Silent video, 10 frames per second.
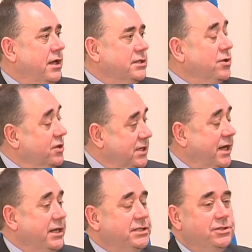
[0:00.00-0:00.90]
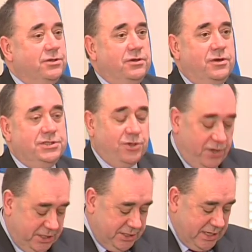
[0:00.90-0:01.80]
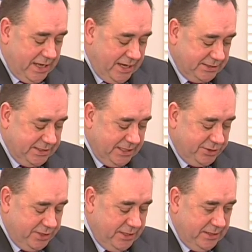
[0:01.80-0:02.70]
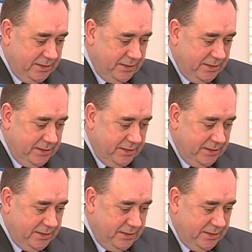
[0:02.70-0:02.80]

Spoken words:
Scots-Irish or Scottish ancestry.